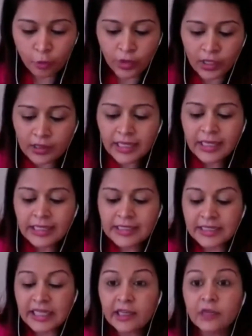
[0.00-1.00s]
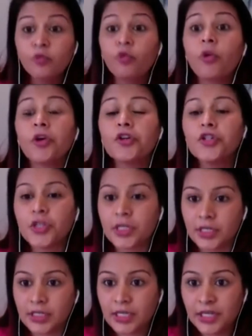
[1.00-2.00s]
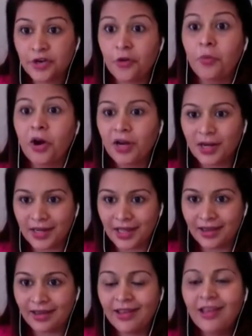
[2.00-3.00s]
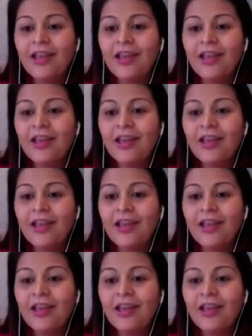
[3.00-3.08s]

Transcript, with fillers: really see conversions in your marketing,